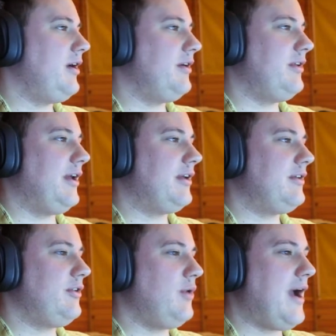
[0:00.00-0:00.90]
or
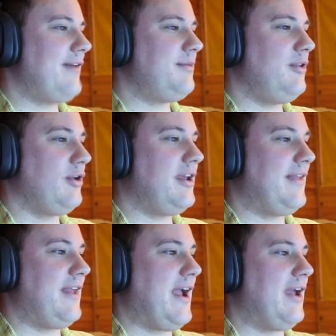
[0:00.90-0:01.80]
like you have to be looking
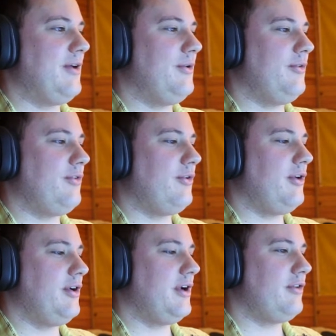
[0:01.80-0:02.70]
at the angles
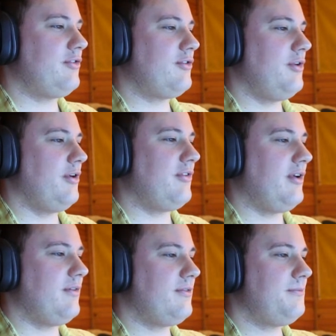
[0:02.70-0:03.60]
or you're gonna screw
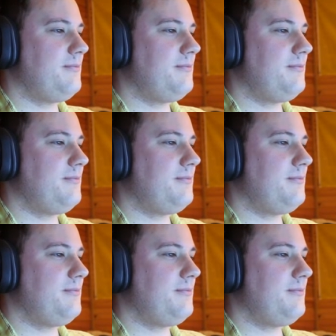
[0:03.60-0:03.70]
yourself.